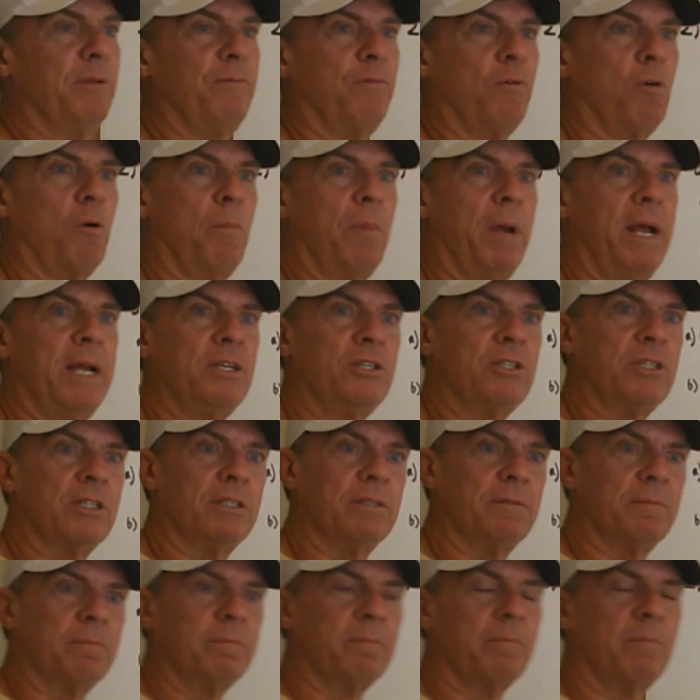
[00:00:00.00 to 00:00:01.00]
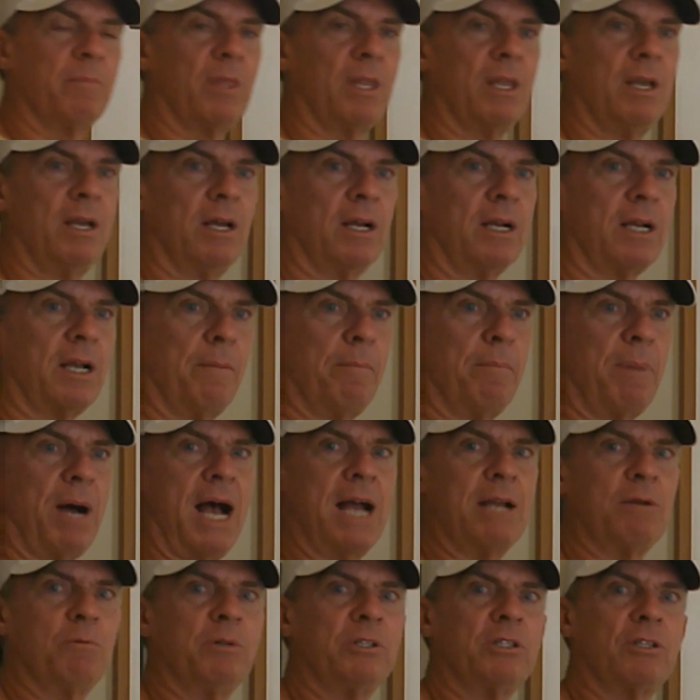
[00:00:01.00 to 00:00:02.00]
formation,
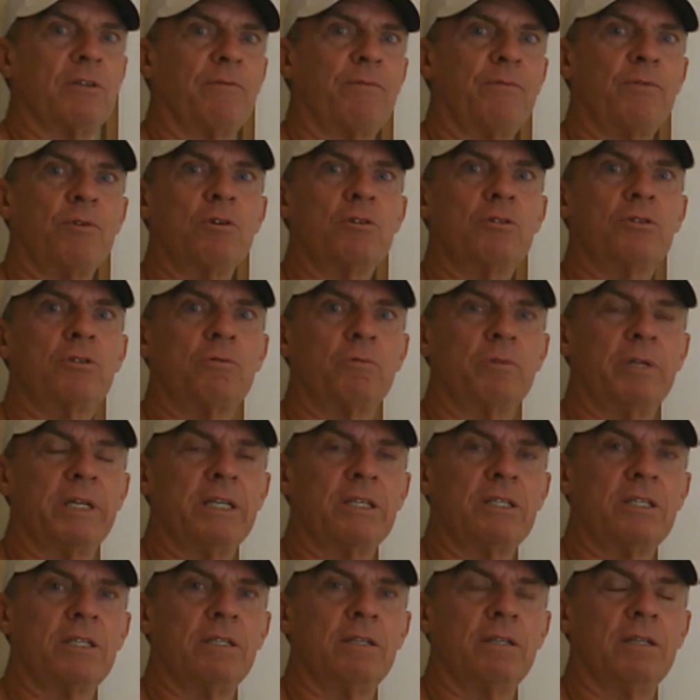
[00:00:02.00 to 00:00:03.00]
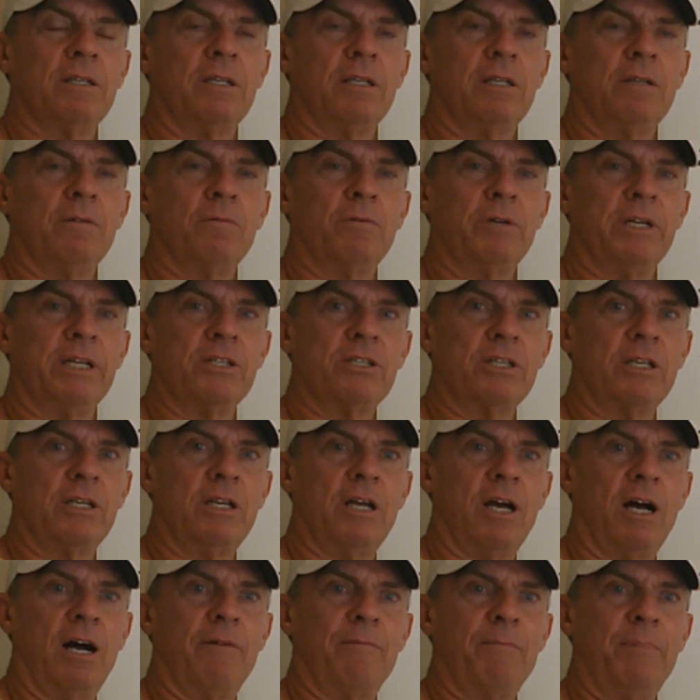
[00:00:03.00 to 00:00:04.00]
combined with the first reason
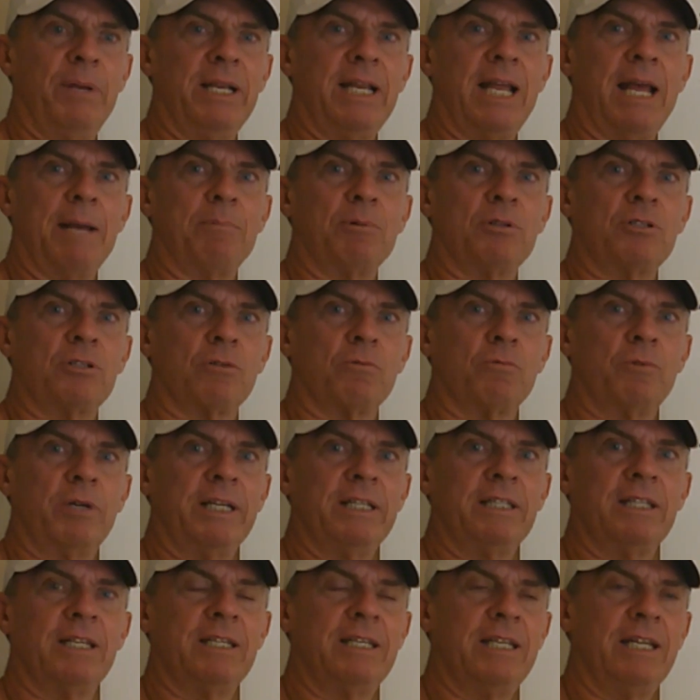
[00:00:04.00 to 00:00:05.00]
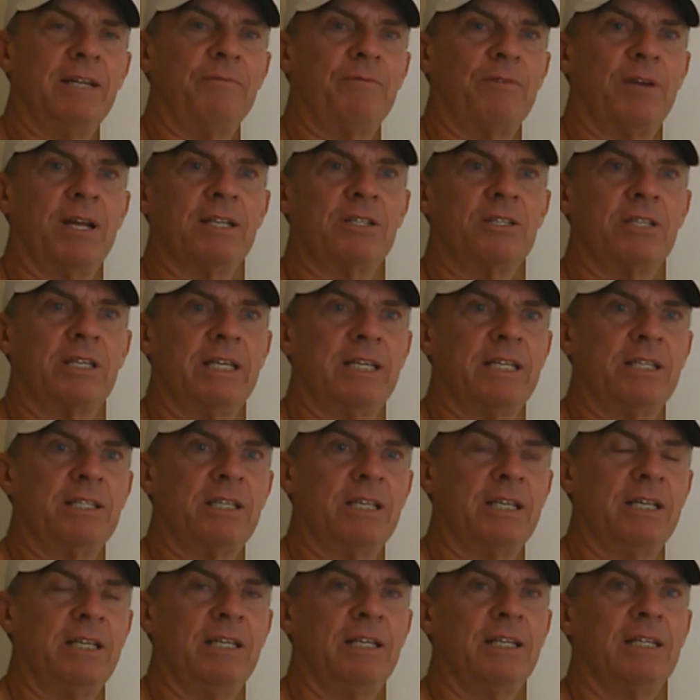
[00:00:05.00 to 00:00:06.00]
of being able to read the defense
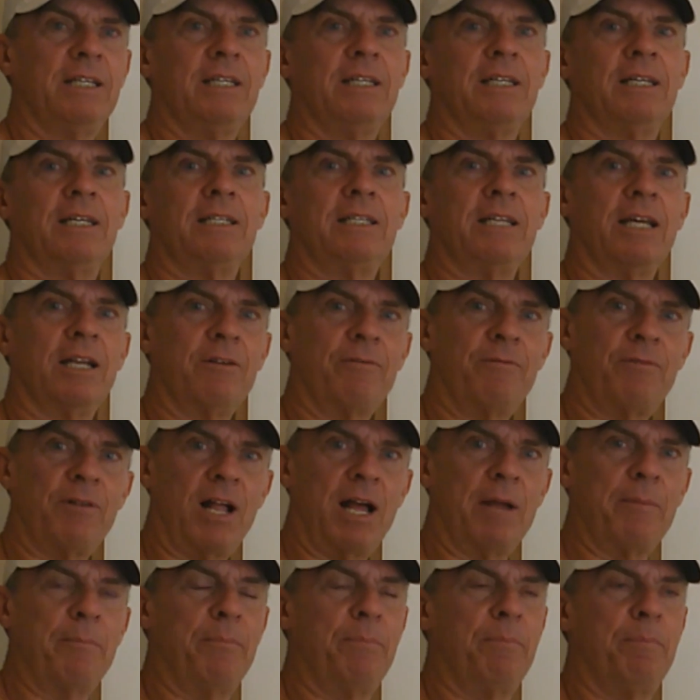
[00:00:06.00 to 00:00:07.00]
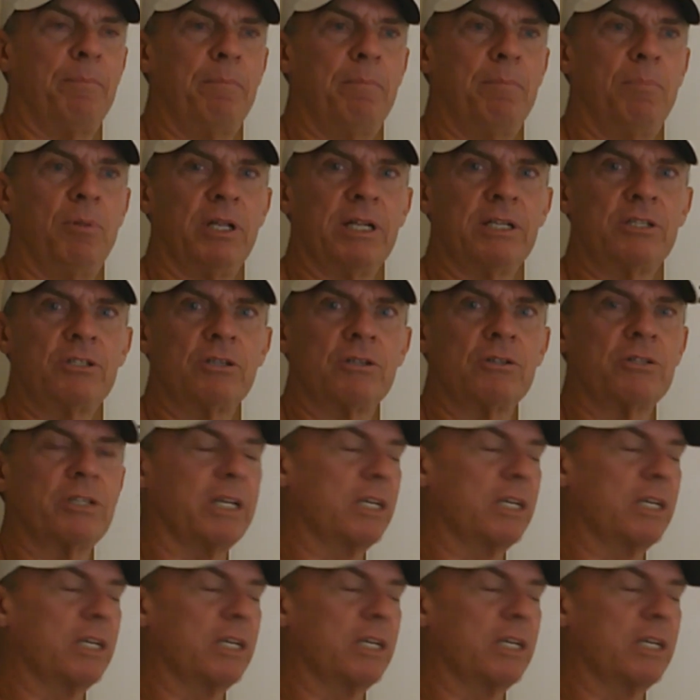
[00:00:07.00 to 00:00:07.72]
easy, identify blitzers,